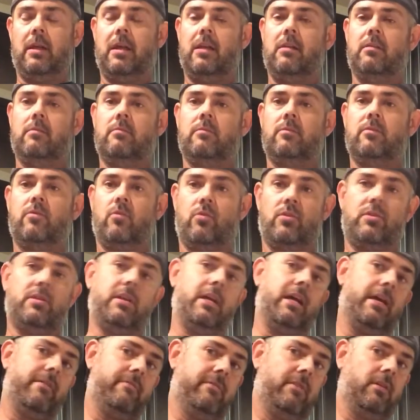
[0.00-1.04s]
And of course,
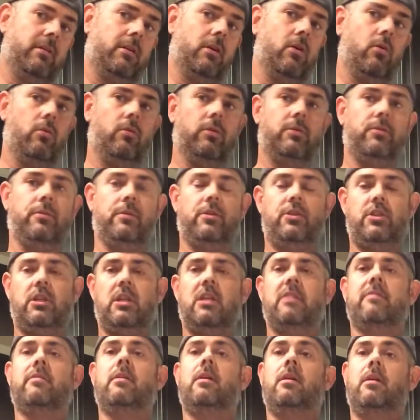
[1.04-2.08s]
I have the goal to
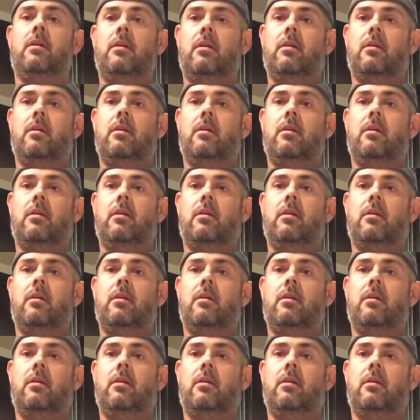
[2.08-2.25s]
achieve.